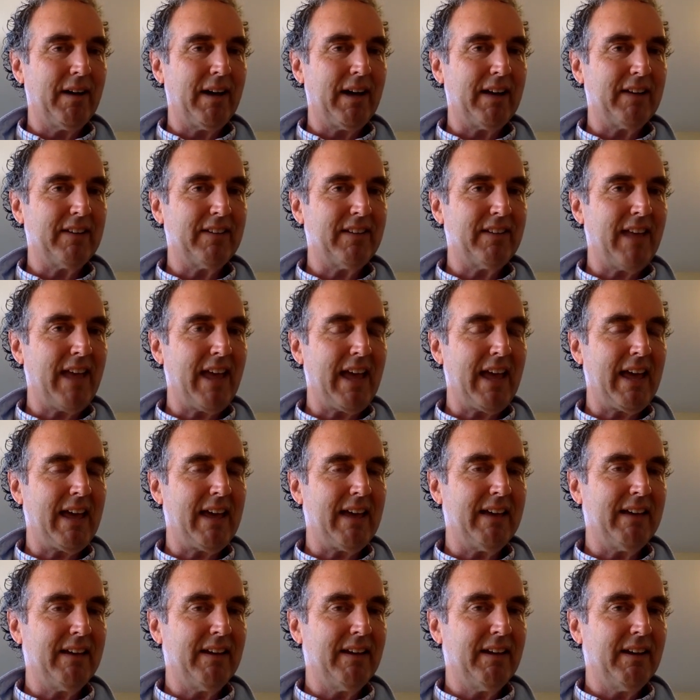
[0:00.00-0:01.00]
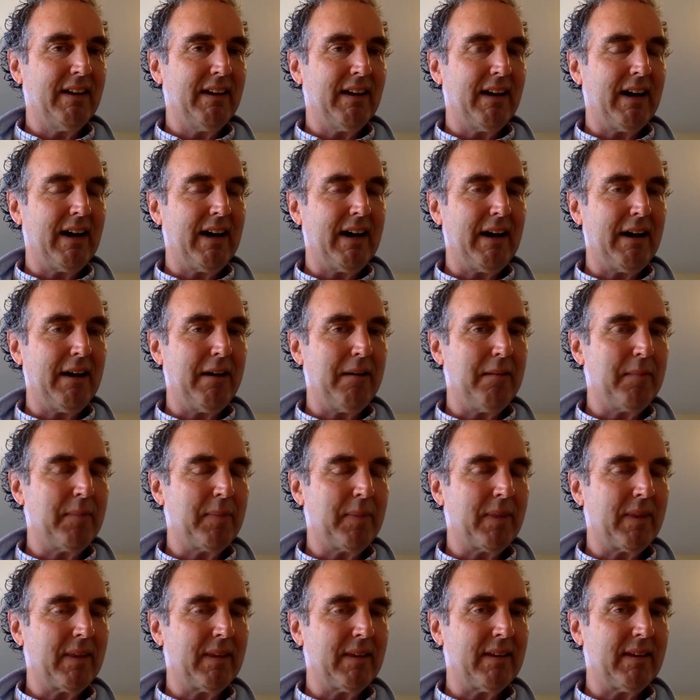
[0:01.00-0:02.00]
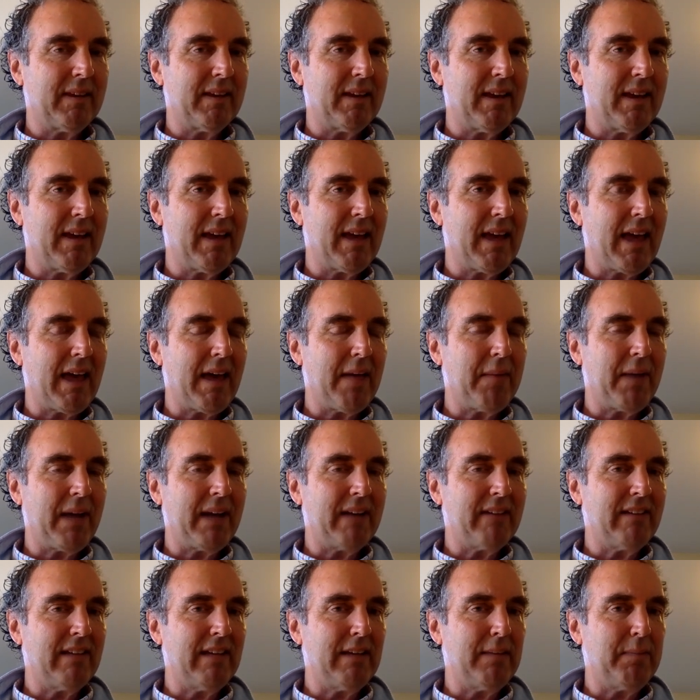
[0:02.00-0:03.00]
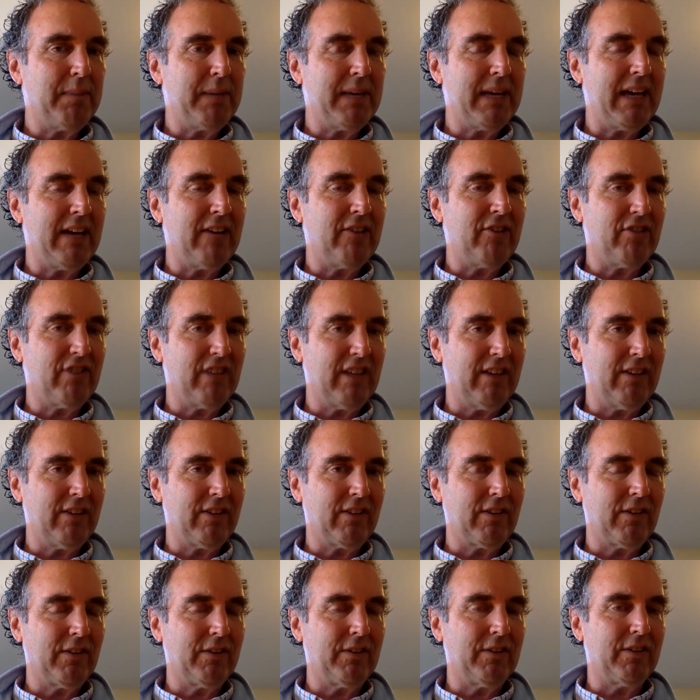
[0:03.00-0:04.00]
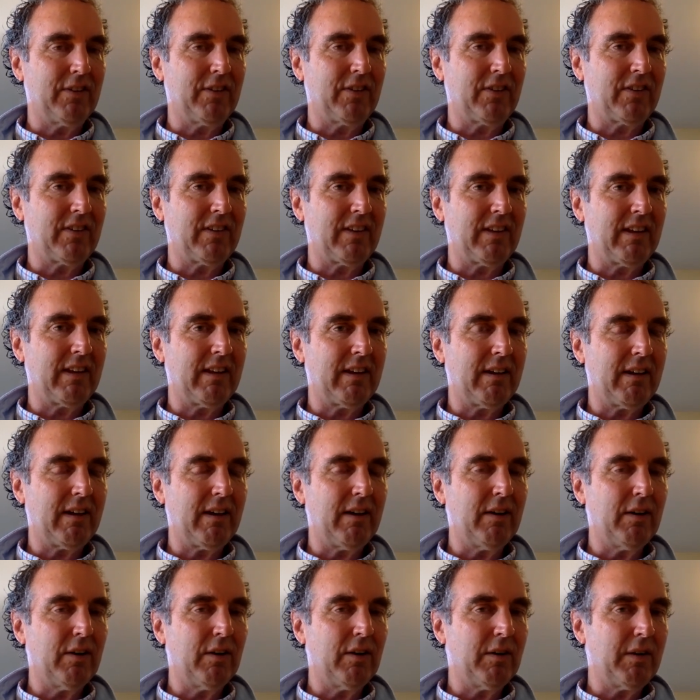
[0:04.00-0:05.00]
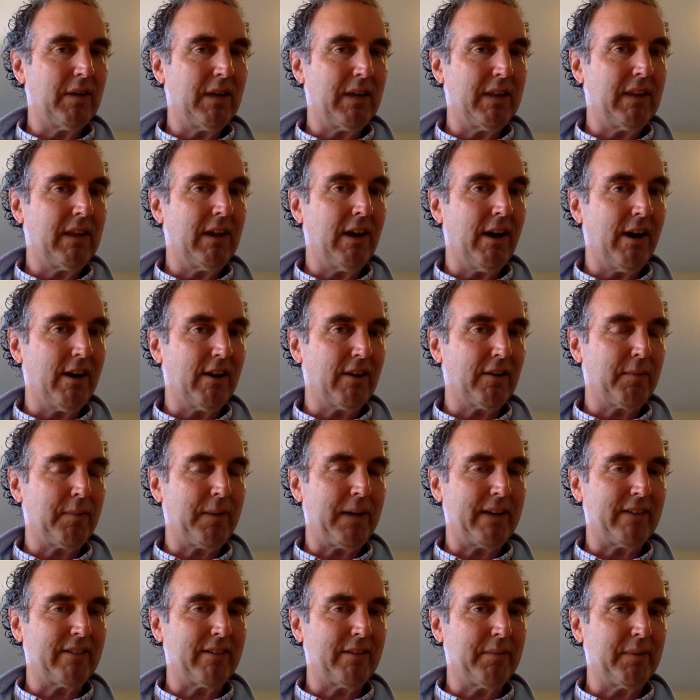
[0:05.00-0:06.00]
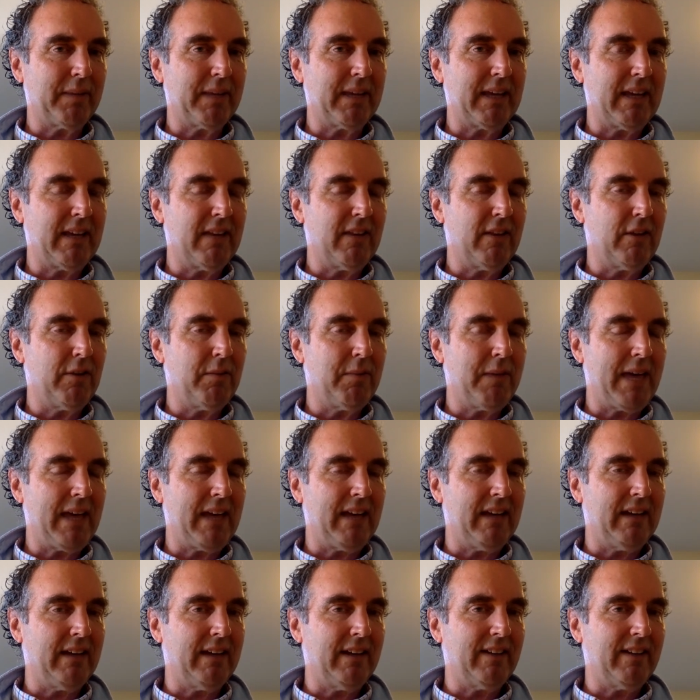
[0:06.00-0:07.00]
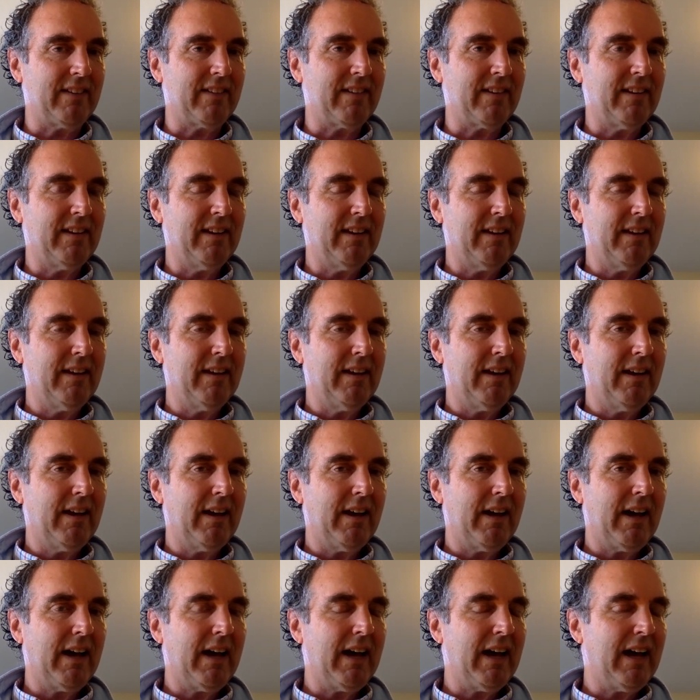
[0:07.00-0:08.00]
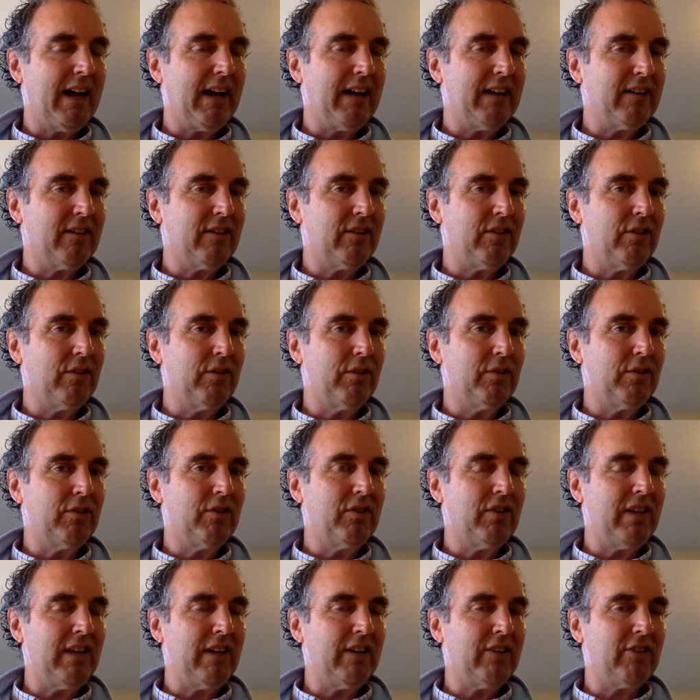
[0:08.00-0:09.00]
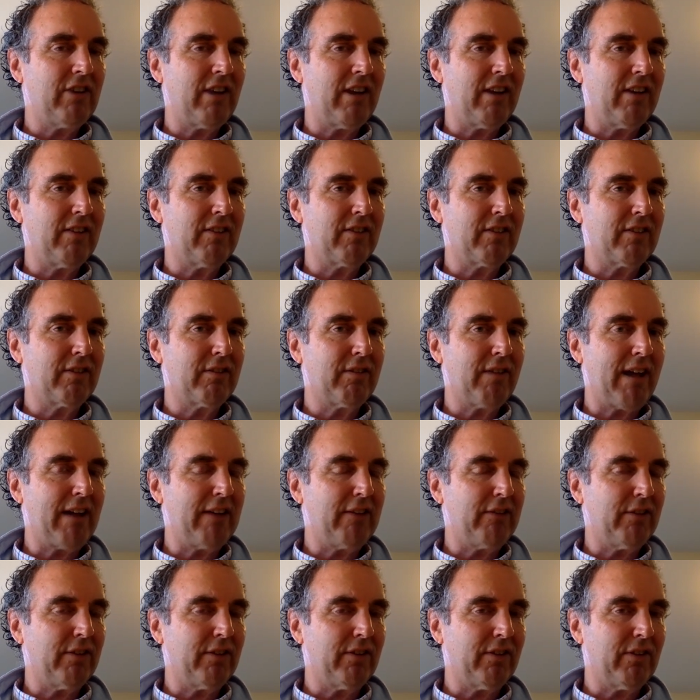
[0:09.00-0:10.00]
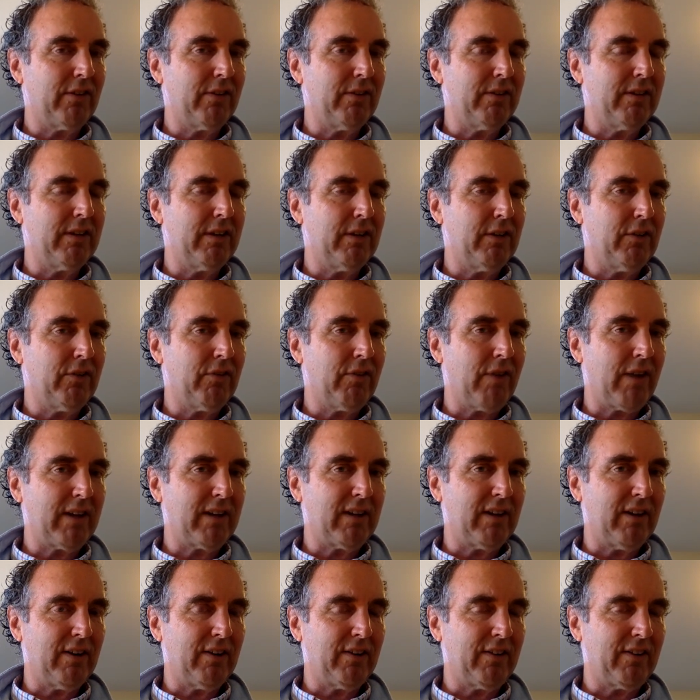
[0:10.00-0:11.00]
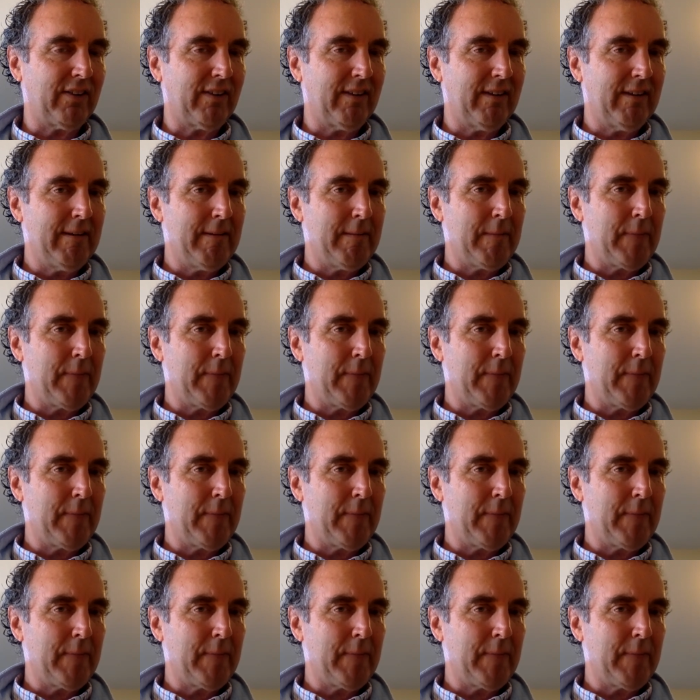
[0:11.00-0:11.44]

uh, say um, MIT PhD students uh, in the arts, possibly in the humanities, uh, uh, to teach as graduate student instructors.